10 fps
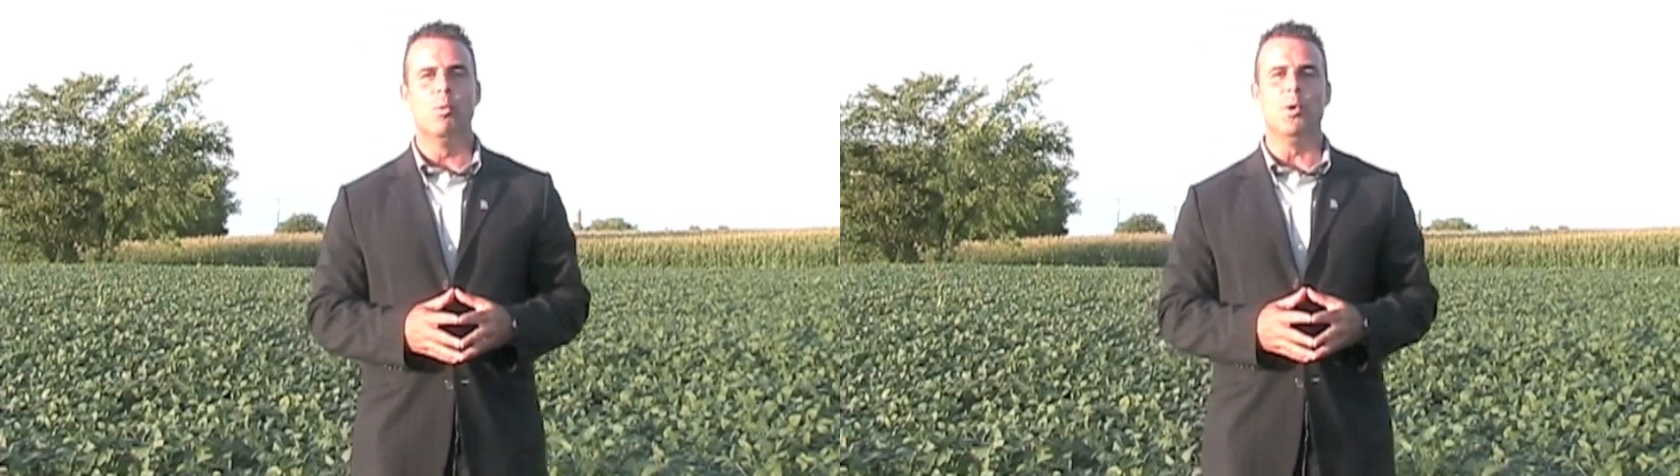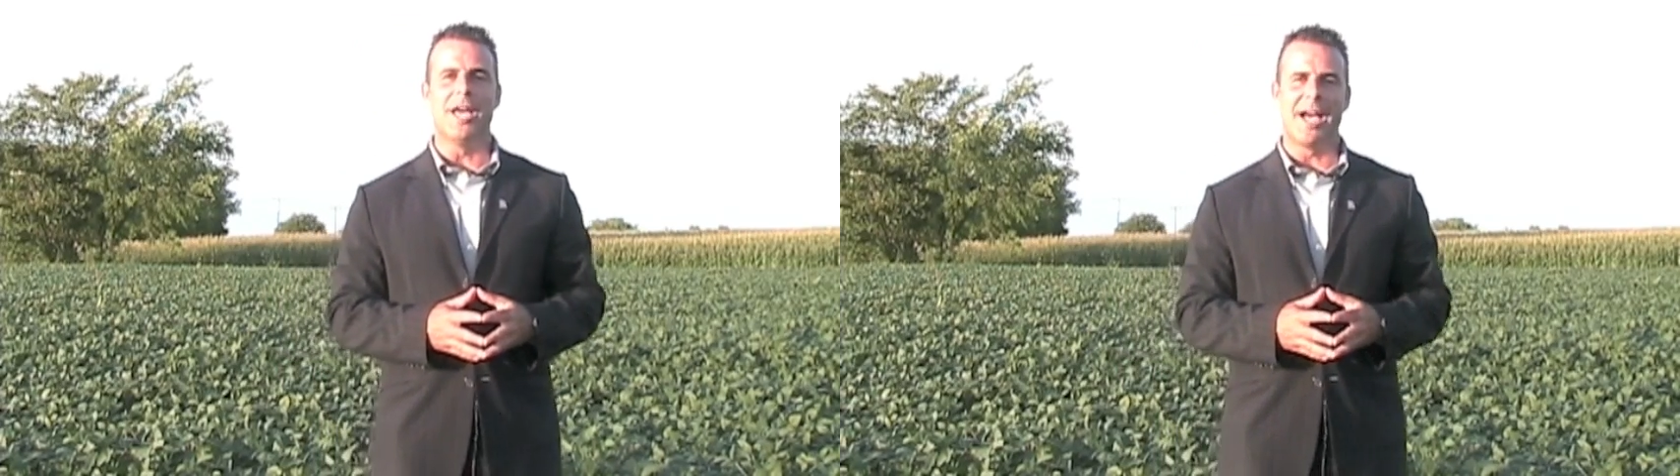
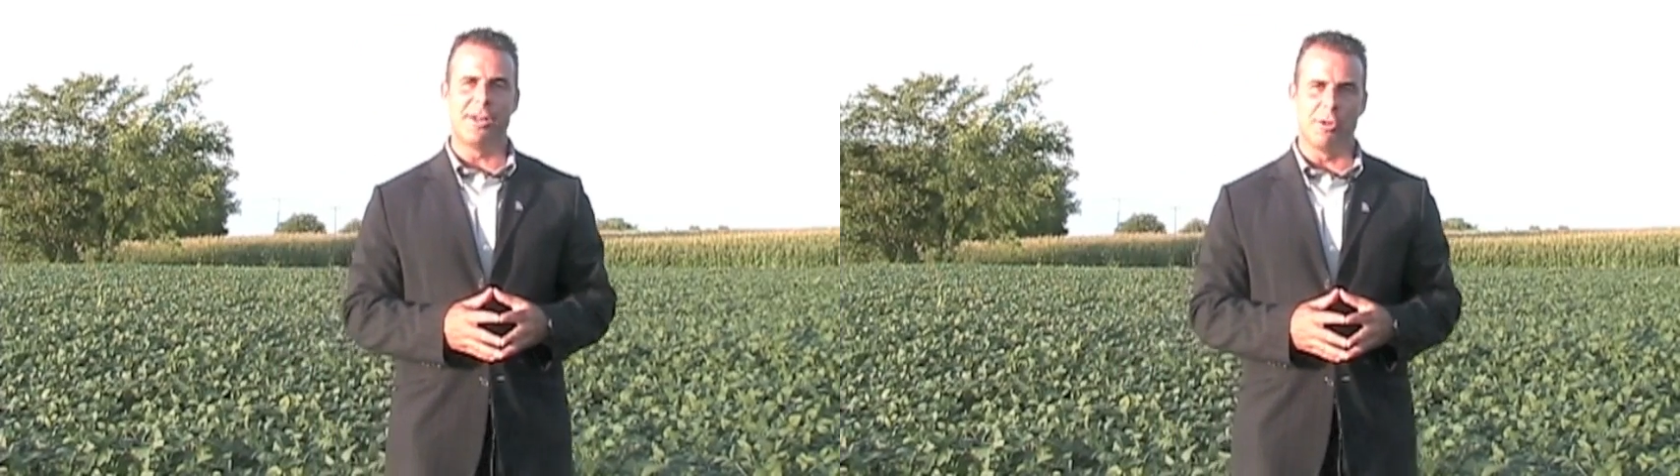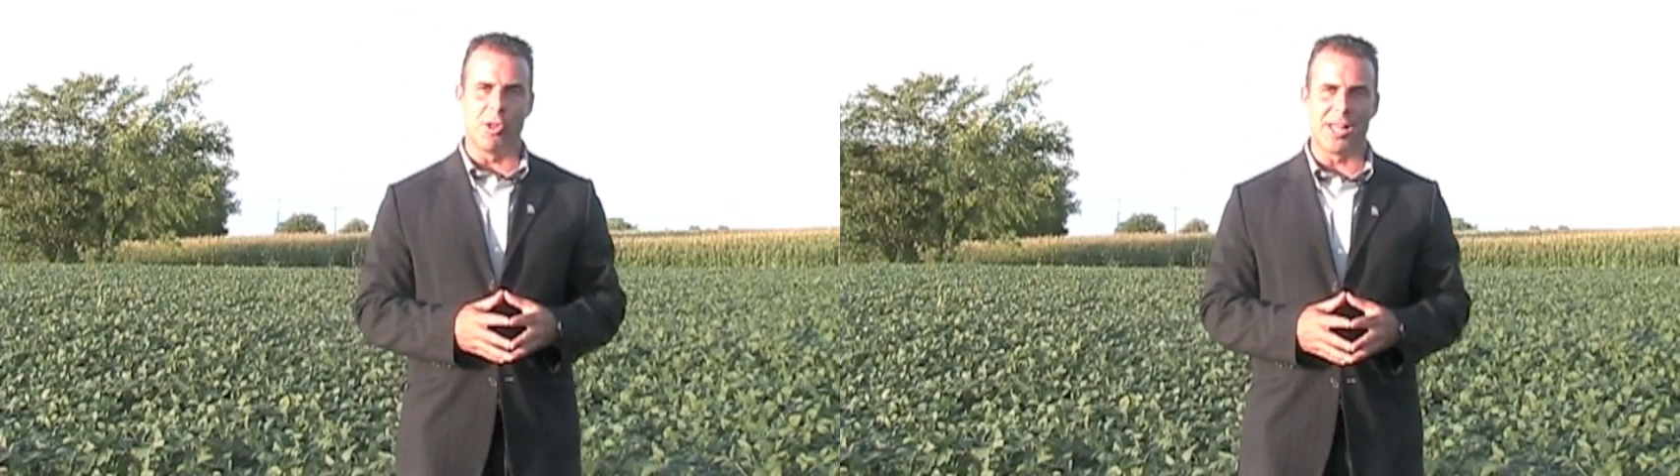we had
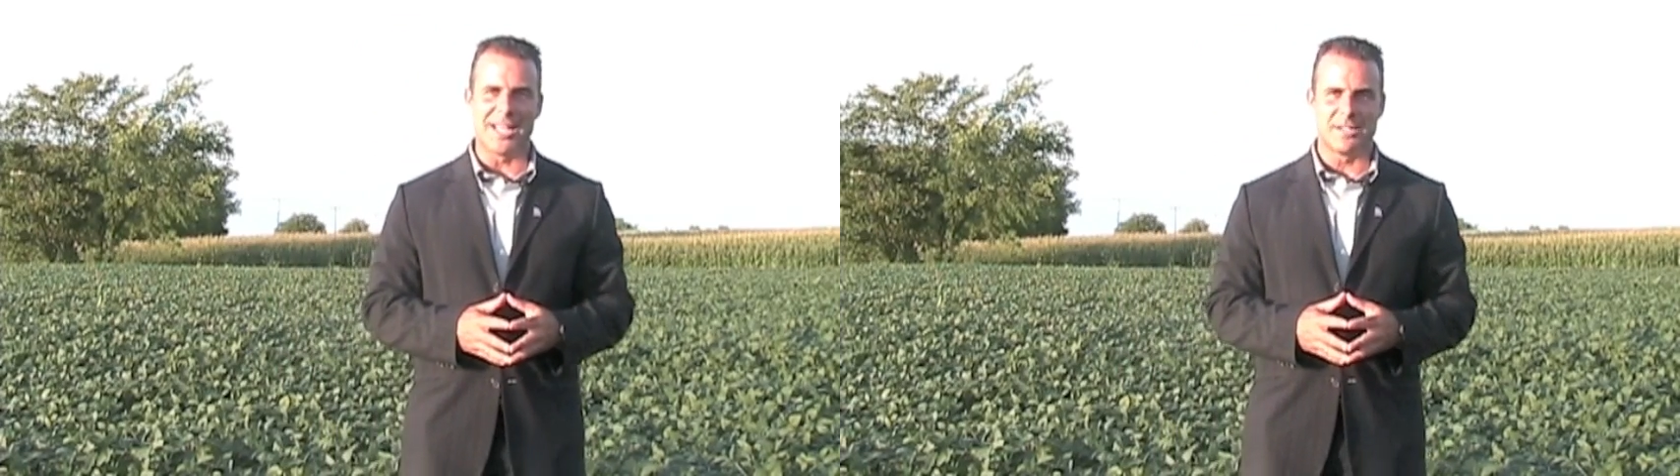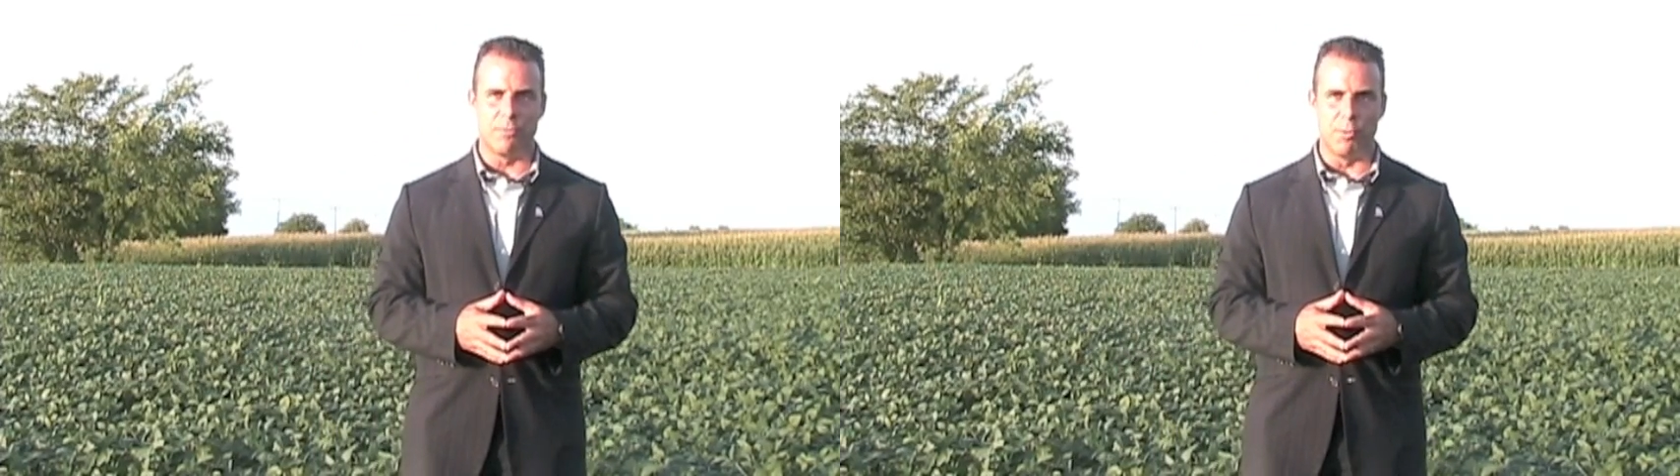in the
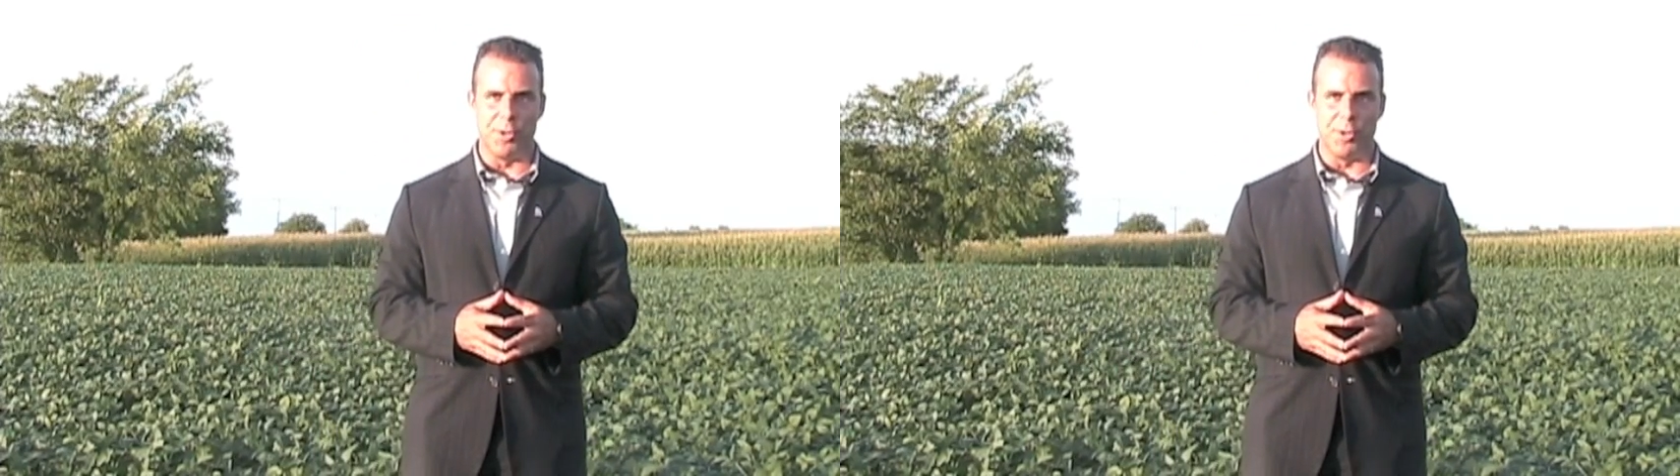last 4